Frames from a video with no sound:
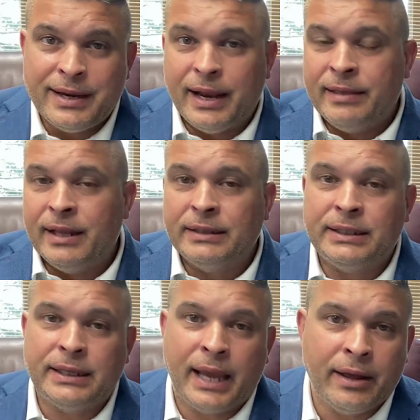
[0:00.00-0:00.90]
and then
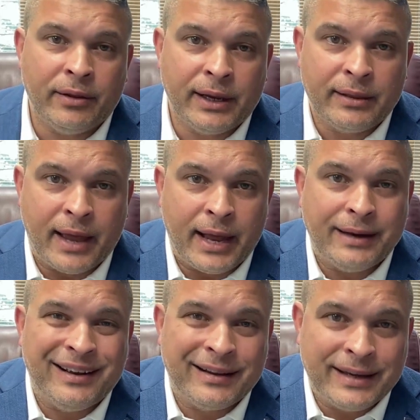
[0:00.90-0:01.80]
scaling
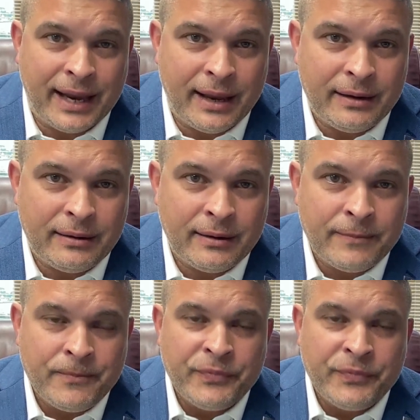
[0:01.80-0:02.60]
that again